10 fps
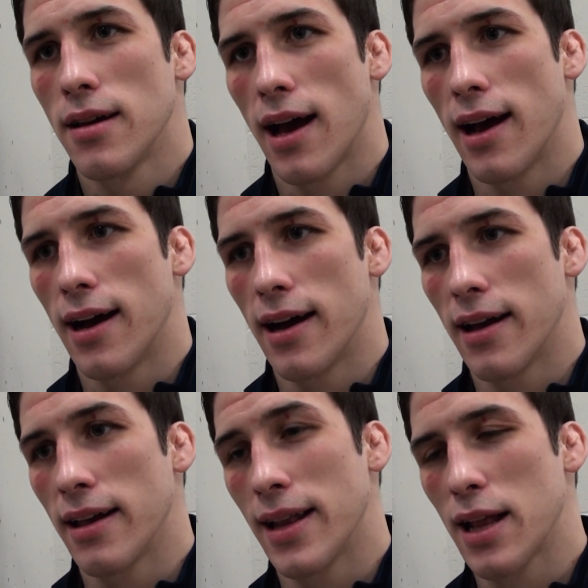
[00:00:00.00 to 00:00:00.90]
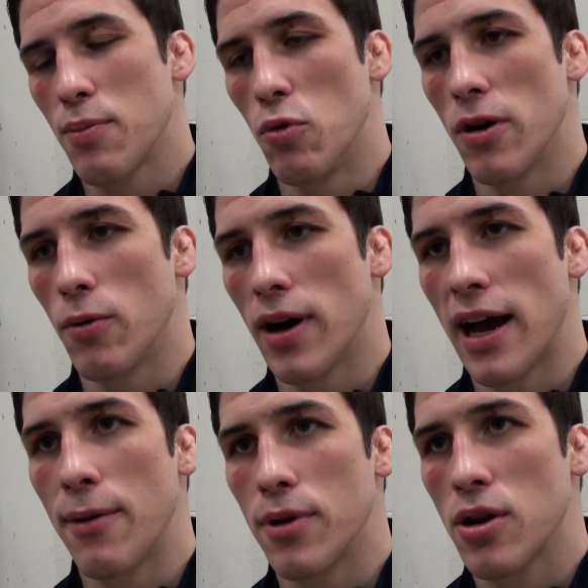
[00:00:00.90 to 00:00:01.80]
Uh, and that's more what
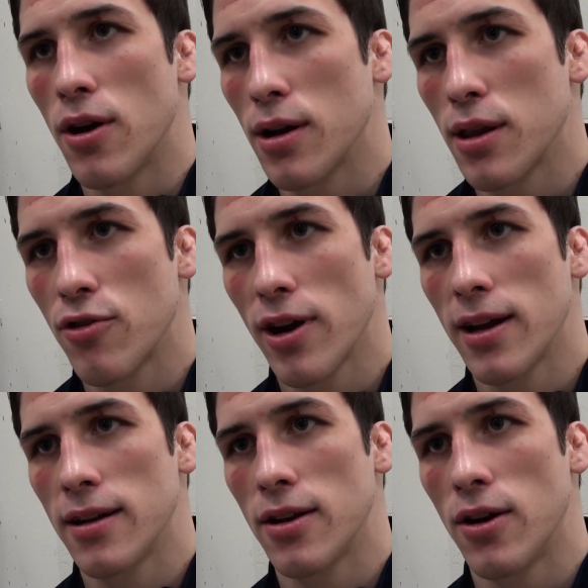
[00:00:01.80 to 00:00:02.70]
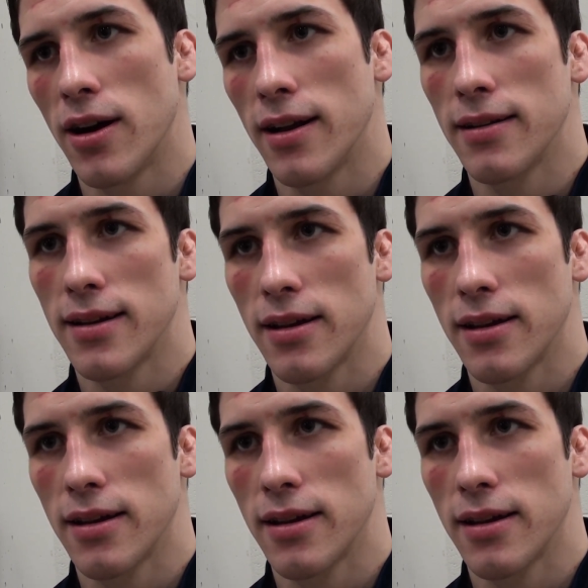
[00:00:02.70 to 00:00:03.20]
I was concentrating on.